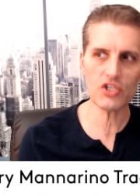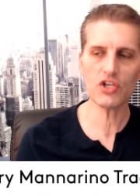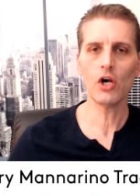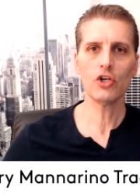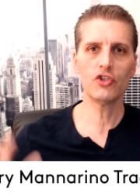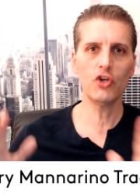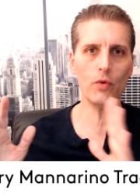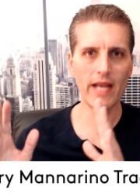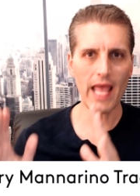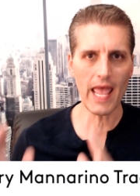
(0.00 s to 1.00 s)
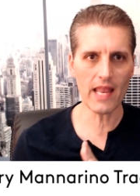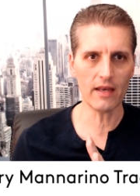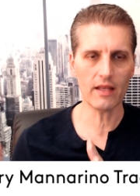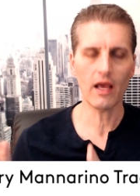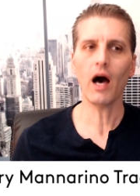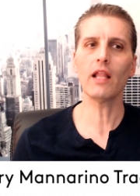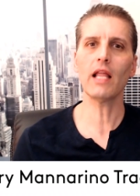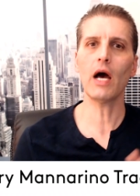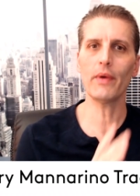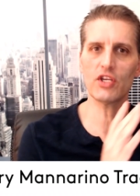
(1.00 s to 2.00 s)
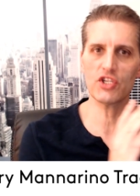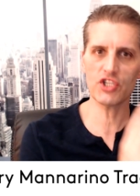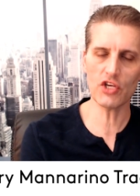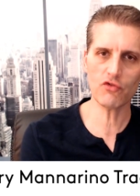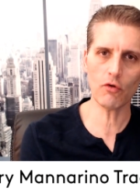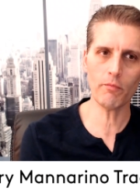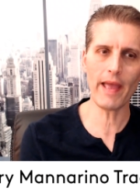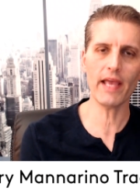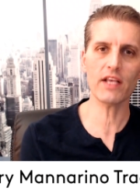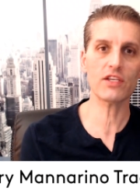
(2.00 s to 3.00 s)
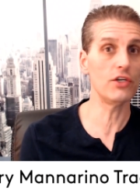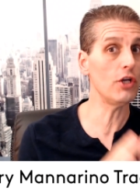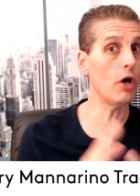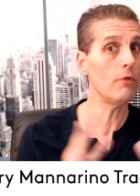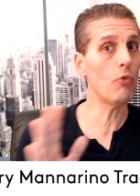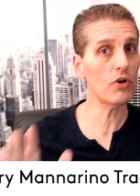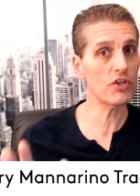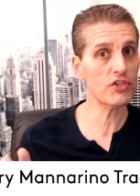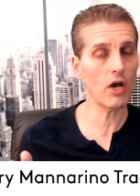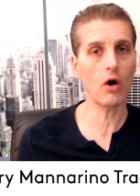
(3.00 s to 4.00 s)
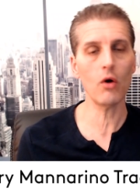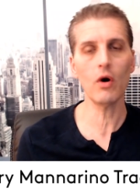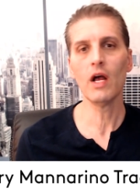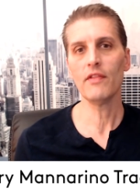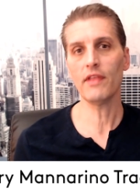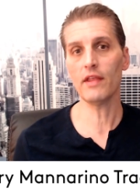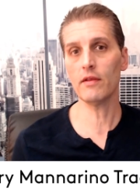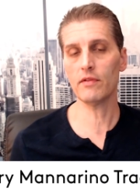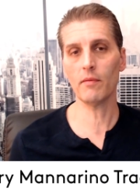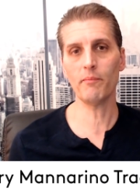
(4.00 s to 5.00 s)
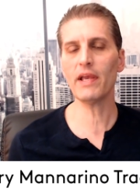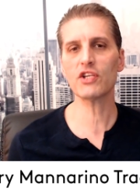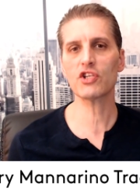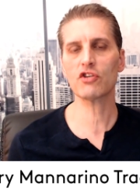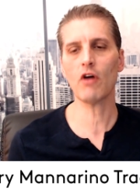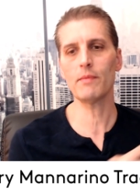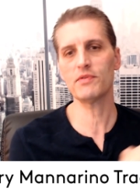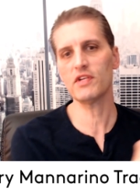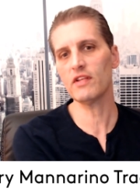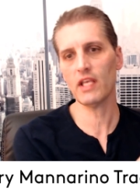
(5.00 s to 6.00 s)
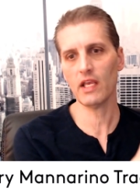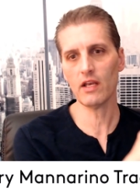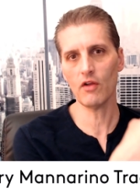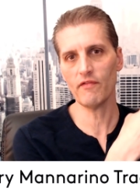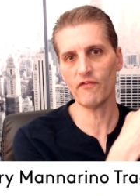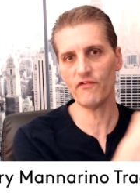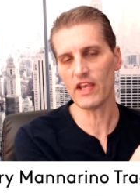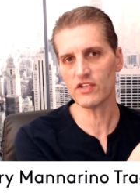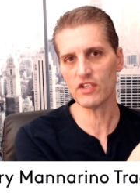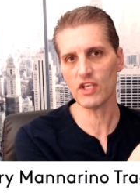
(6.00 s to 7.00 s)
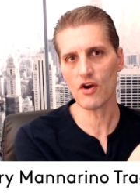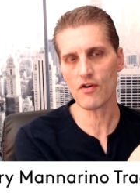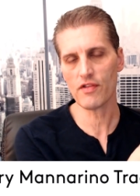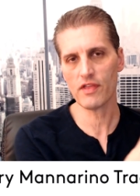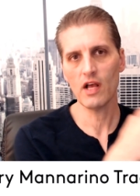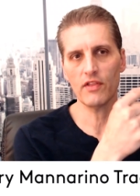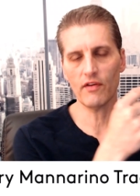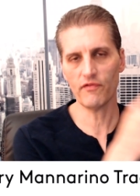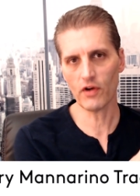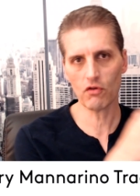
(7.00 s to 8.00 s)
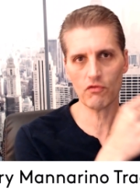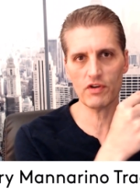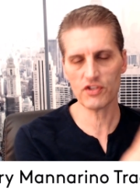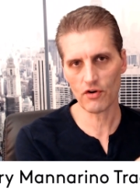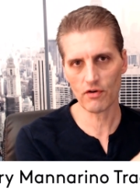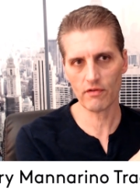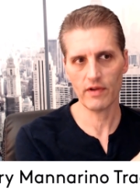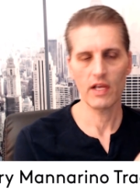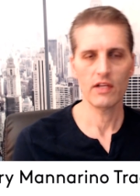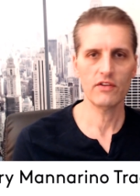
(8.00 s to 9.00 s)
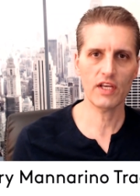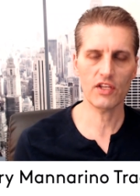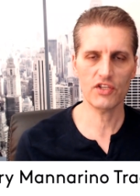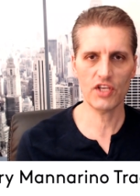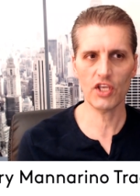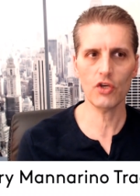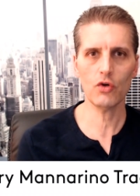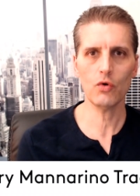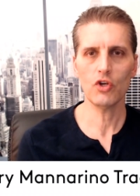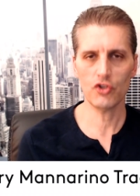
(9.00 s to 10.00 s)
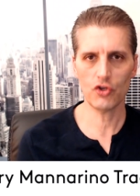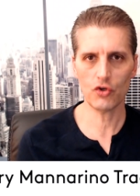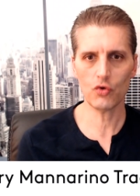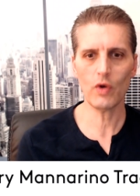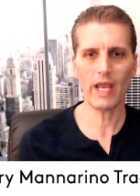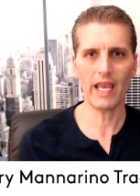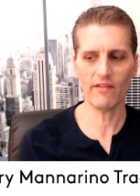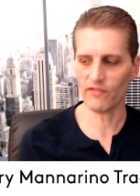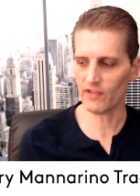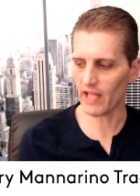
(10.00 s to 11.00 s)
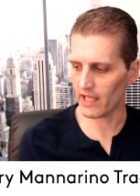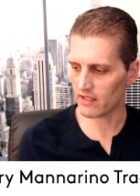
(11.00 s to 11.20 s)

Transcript: to an end, allowing central banks, none more so than the, the biggest crime syndicate on the face of the earth, the Federal Reserve, to continue to inflate.